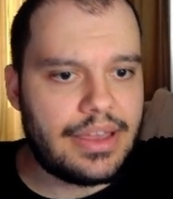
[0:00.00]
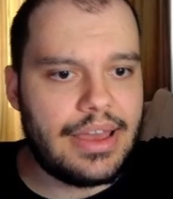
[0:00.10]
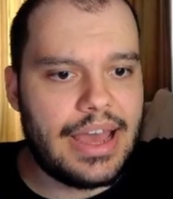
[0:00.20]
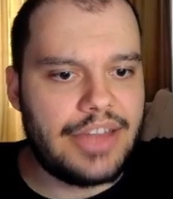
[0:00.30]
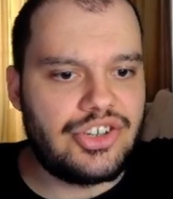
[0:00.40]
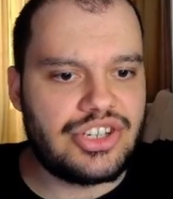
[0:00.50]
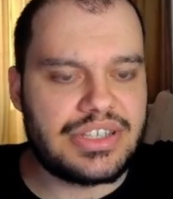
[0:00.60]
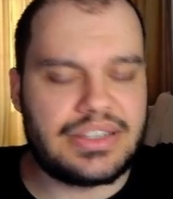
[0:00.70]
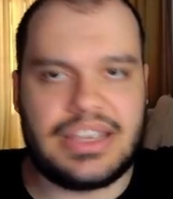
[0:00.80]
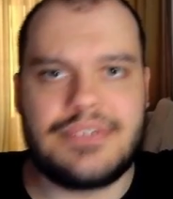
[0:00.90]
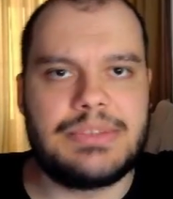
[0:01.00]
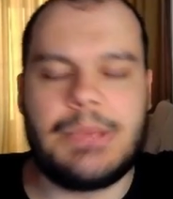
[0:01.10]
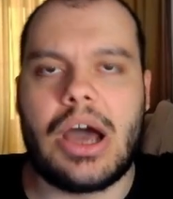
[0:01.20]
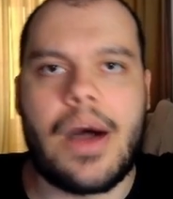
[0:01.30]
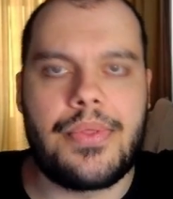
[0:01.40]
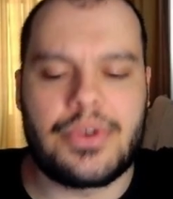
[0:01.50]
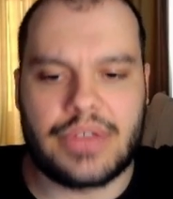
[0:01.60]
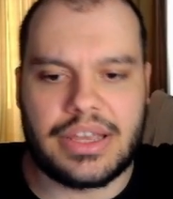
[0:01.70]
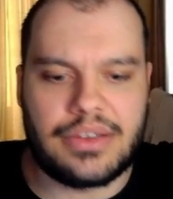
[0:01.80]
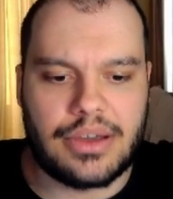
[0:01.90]
and just gives me other
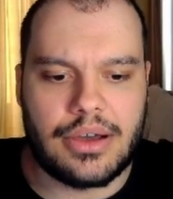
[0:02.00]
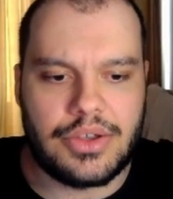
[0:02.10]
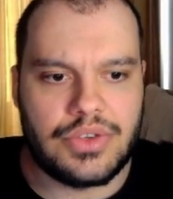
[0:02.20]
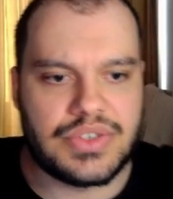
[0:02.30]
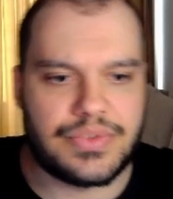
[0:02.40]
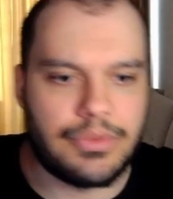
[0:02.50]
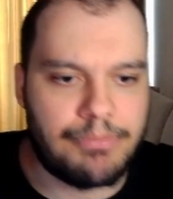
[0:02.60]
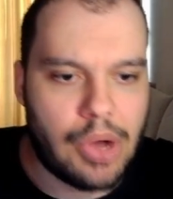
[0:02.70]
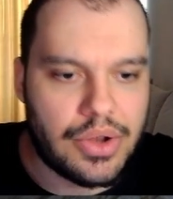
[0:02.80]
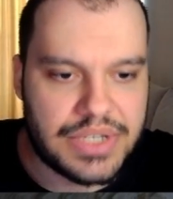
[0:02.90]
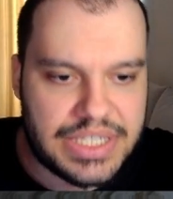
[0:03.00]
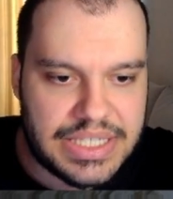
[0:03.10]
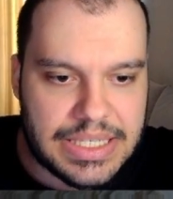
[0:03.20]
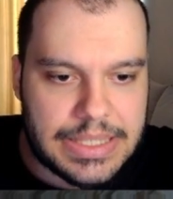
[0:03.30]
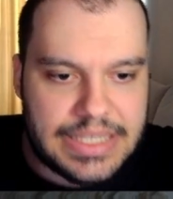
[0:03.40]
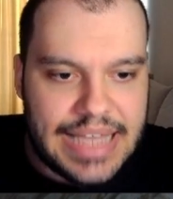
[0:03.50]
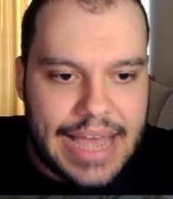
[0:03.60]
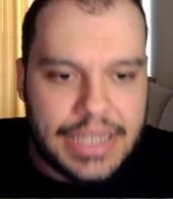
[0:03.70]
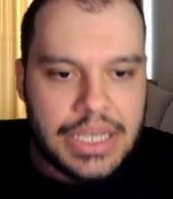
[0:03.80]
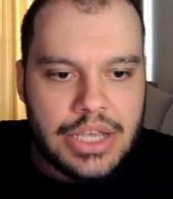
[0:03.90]
like useful bonuses
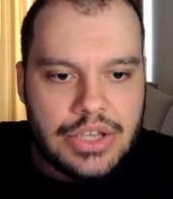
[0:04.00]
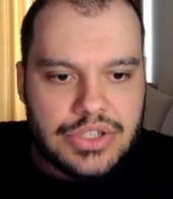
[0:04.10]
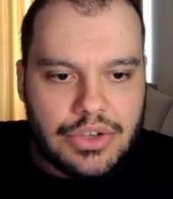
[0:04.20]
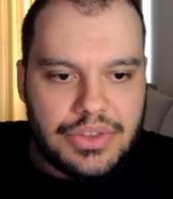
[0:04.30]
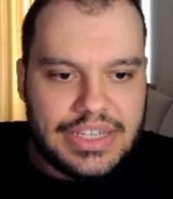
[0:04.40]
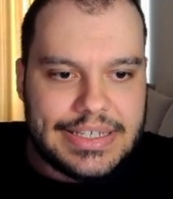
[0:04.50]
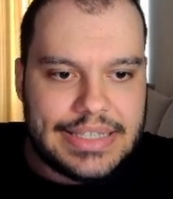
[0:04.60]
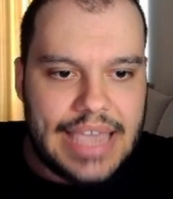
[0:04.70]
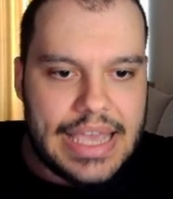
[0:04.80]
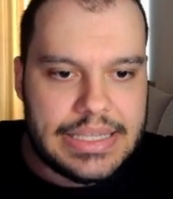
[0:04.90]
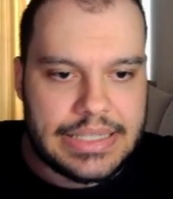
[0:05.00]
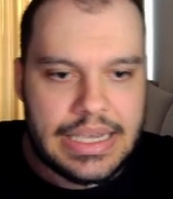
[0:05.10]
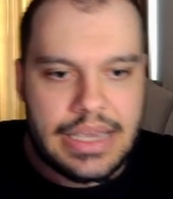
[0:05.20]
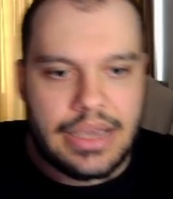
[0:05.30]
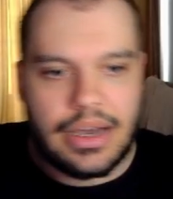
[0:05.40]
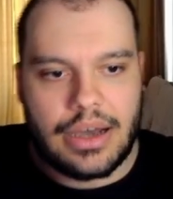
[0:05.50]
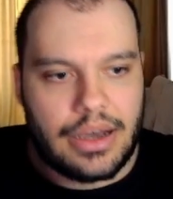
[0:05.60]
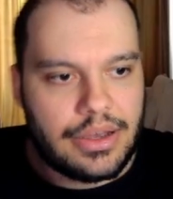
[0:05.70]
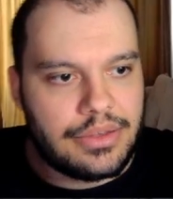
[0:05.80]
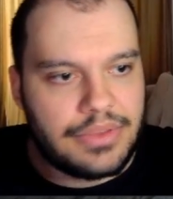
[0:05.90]
instead. So in this case,
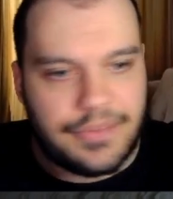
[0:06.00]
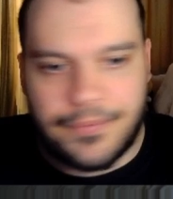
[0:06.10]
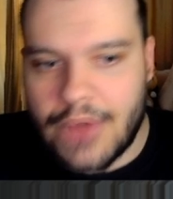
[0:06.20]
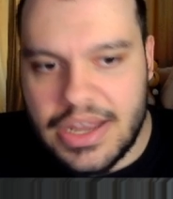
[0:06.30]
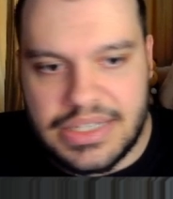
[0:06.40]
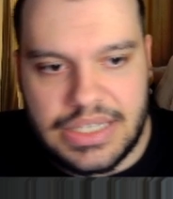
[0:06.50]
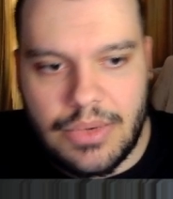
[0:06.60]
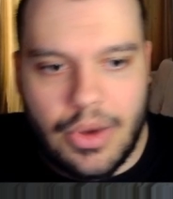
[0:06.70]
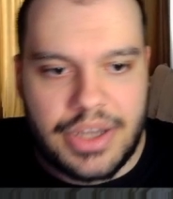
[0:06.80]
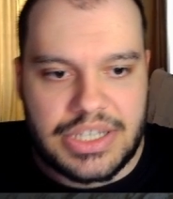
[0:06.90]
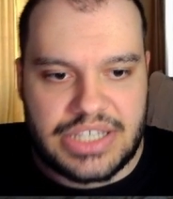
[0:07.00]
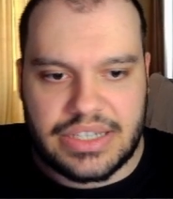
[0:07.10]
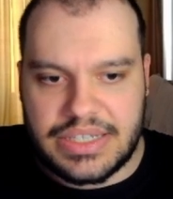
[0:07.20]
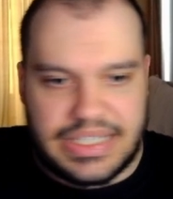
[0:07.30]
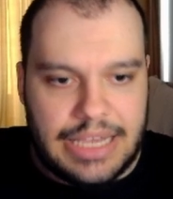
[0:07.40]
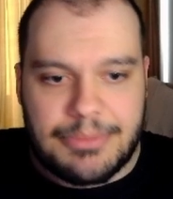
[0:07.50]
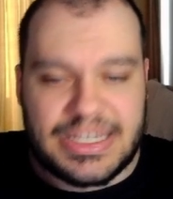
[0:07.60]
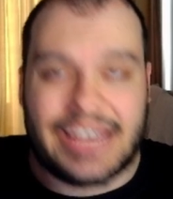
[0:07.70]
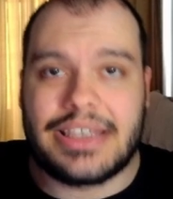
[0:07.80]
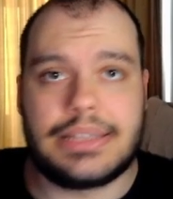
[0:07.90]
the Frenzy one seems
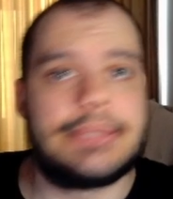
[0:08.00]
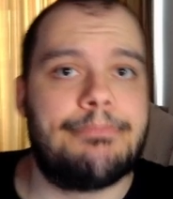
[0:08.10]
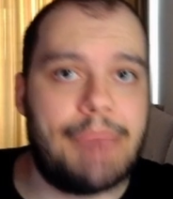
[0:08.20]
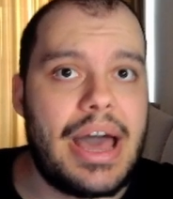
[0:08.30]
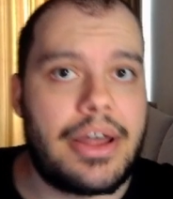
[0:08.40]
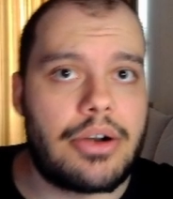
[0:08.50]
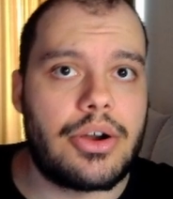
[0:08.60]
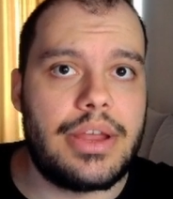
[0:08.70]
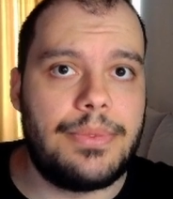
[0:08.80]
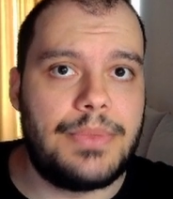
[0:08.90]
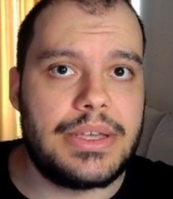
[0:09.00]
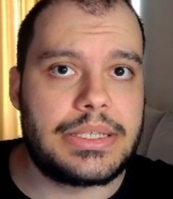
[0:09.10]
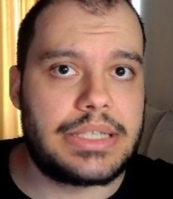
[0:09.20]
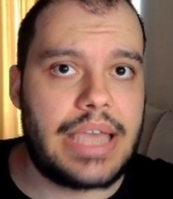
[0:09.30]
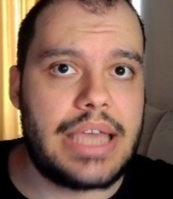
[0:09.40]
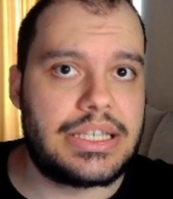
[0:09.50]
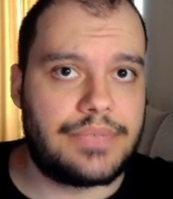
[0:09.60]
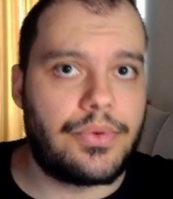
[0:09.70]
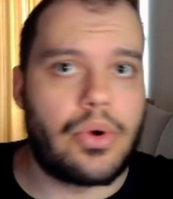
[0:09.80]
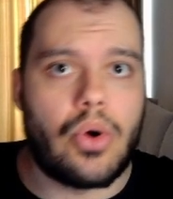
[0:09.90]
like it's better in this case
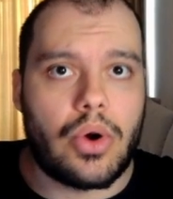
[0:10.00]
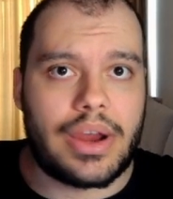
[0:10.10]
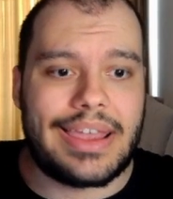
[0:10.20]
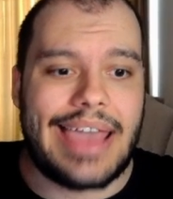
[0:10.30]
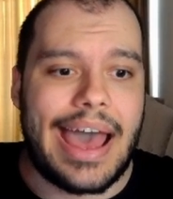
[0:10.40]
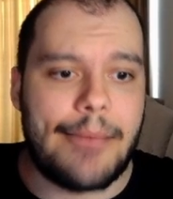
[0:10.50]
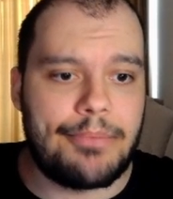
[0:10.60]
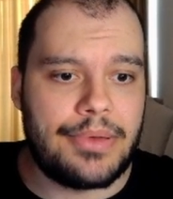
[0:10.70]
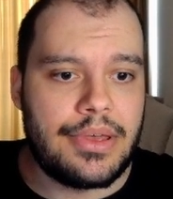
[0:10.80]
for Orc Camp,